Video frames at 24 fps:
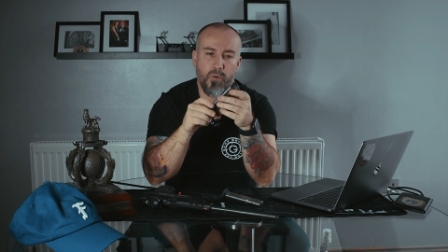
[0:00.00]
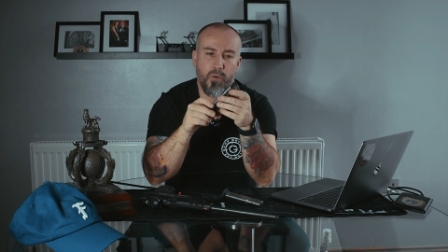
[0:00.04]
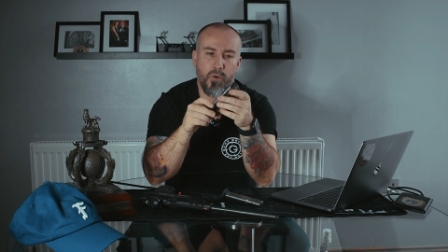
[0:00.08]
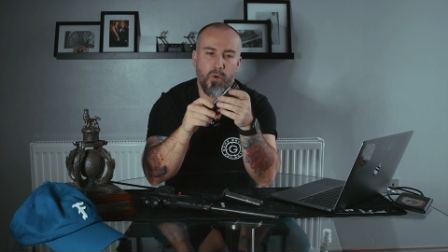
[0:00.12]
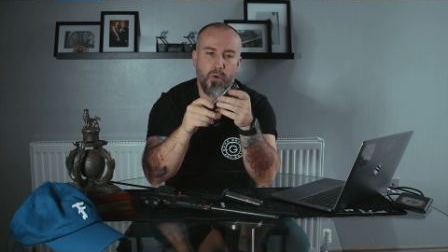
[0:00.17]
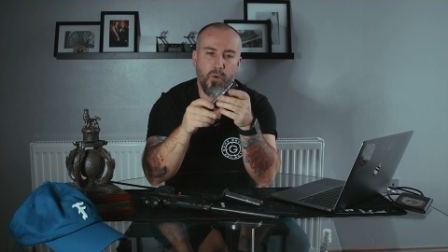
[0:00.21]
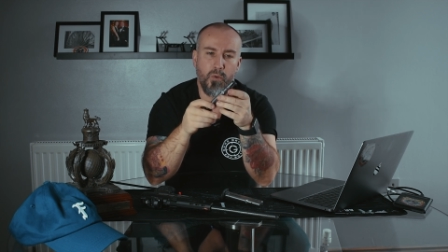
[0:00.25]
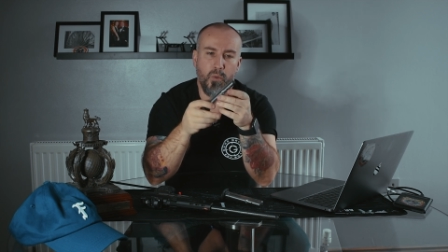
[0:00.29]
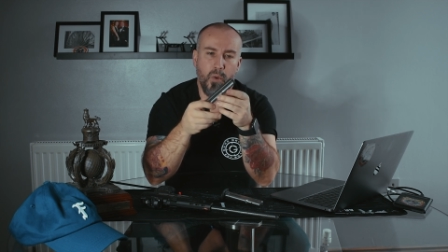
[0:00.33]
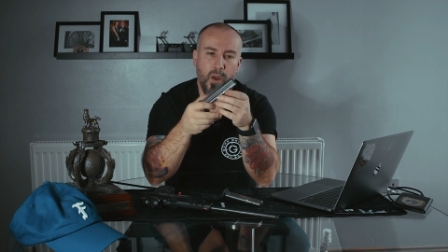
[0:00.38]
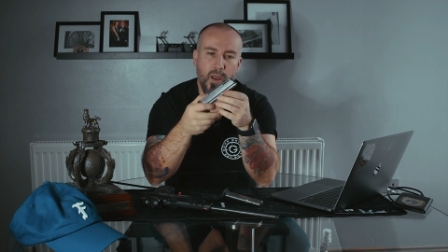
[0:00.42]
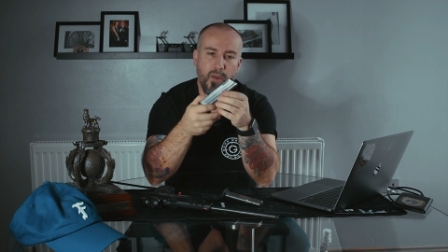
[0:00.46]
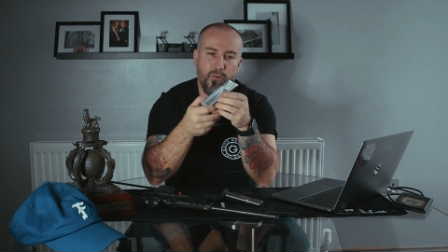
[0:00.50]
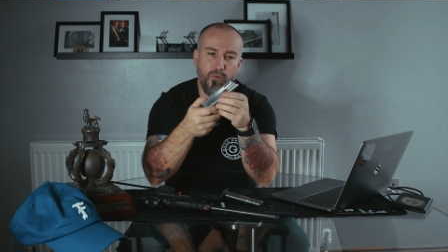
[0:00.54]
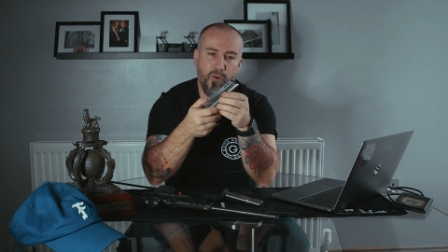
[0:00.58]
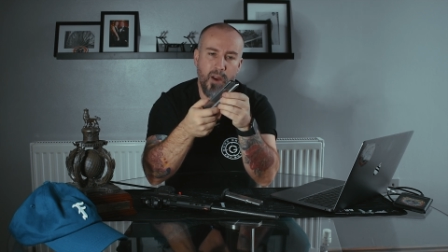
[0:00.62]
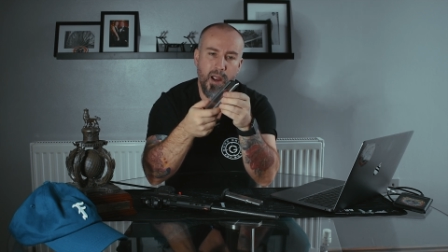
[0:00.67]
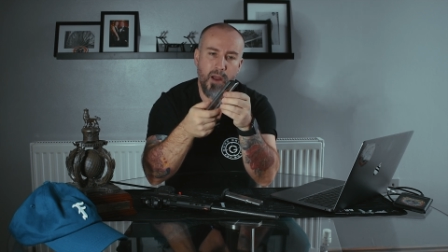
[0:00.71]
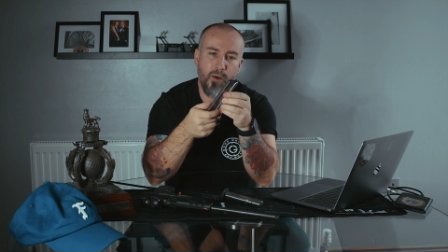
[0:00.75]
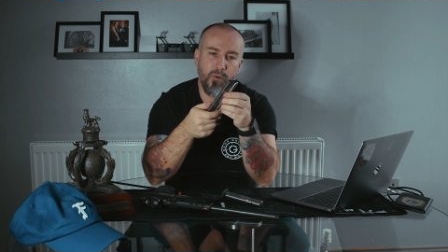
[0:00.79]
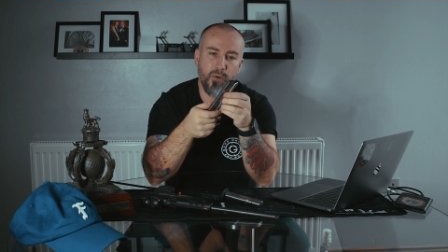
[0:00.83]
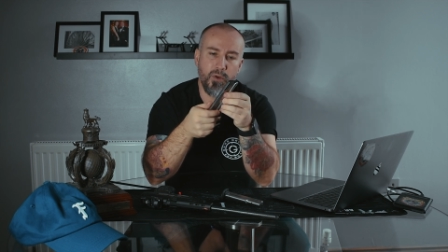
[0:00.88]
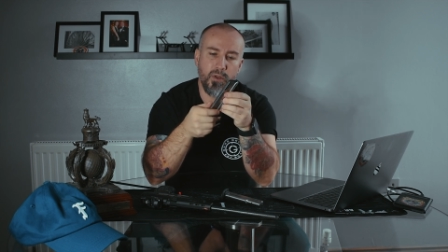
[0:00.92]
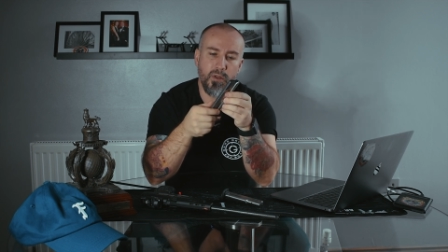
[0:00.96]
the way
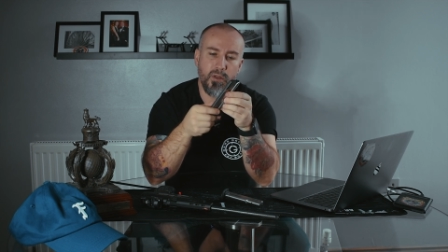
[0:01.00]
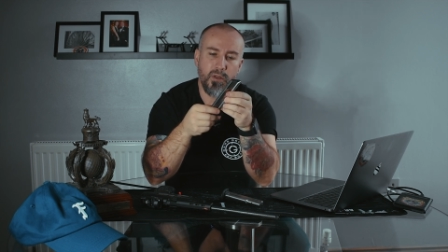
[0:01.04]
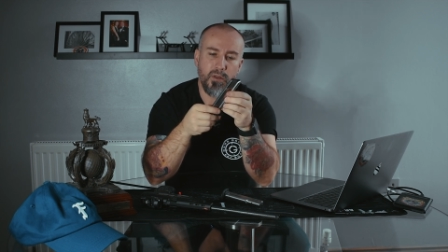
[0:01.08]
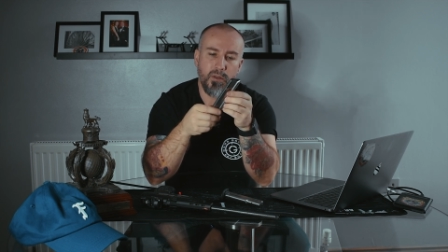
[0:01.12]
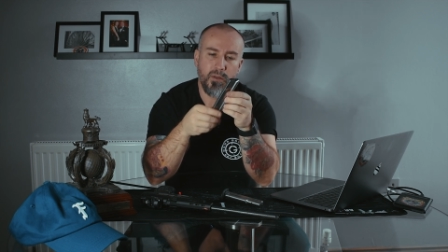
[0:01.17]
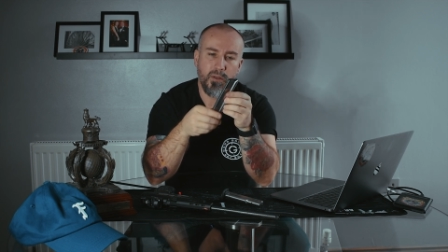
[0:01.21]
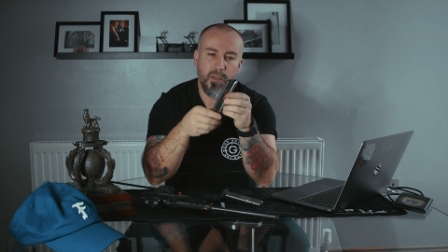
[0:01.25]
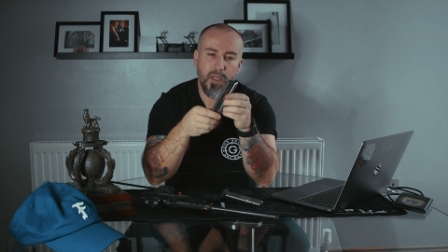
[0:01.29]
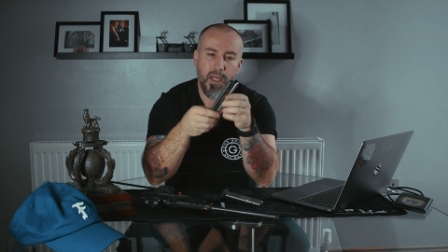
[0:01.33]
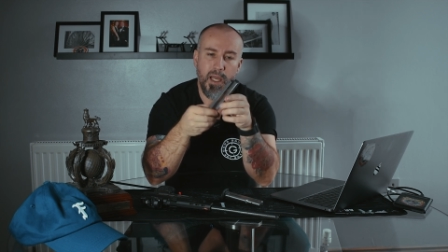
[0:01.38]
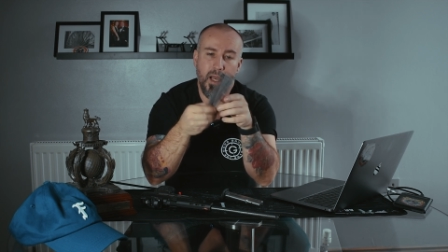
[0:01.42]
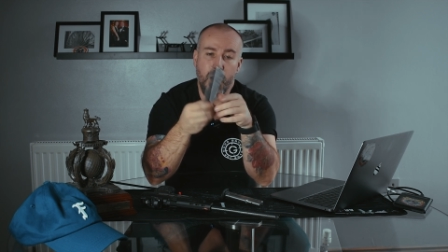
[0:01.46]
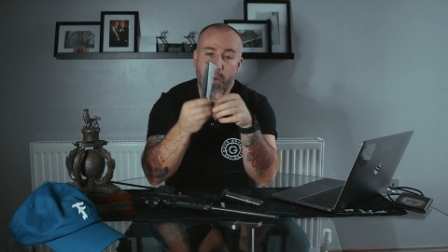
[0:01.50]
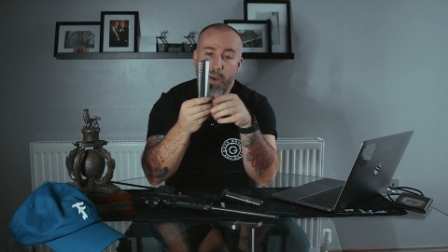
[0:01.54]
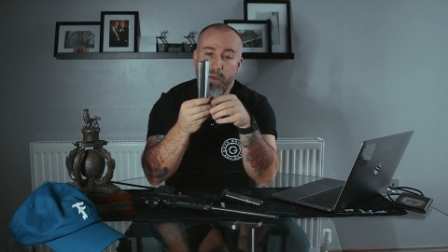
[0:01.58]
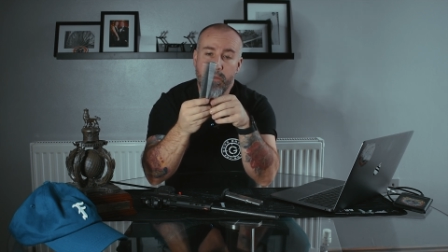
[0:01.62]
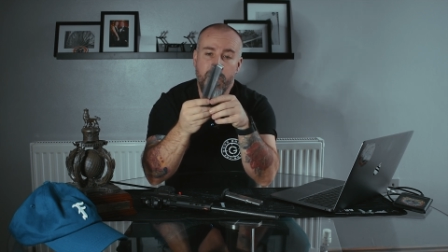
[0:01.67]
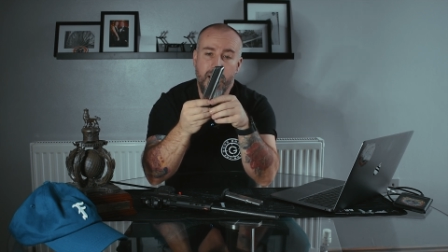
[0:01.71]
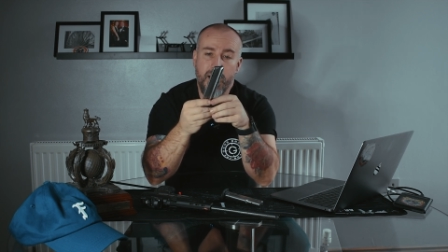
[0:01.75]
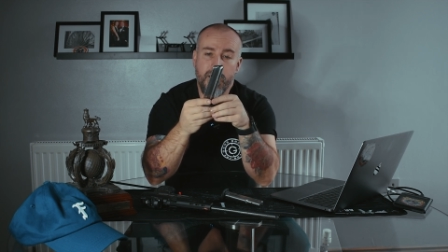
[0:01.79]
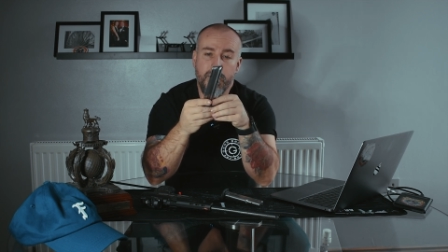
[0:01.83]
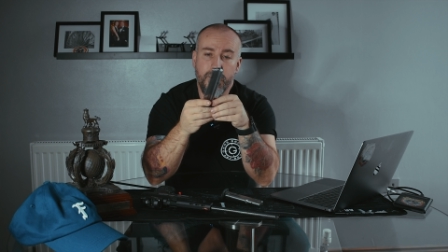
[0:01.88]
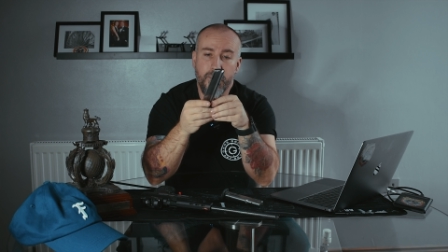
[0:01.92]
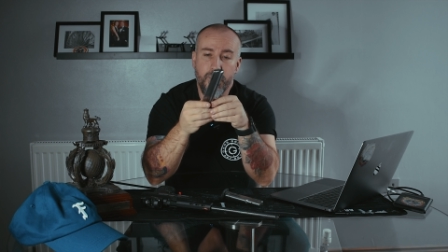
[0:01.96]
around.
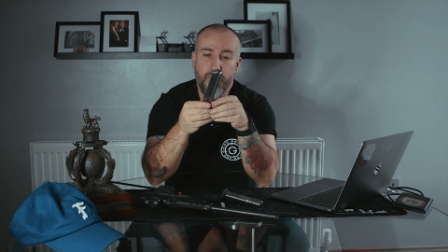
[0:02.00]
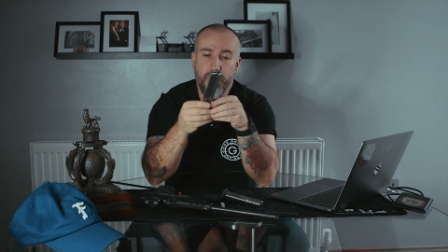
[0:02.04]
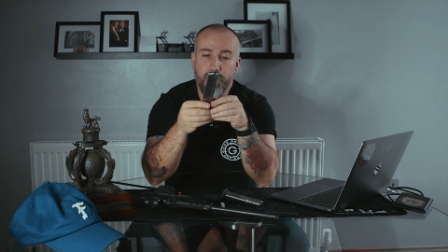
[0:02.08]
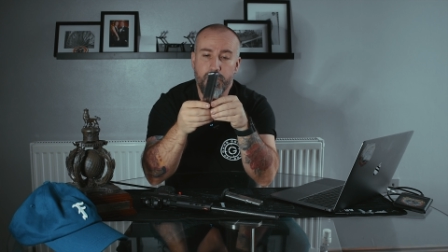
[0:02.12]
However,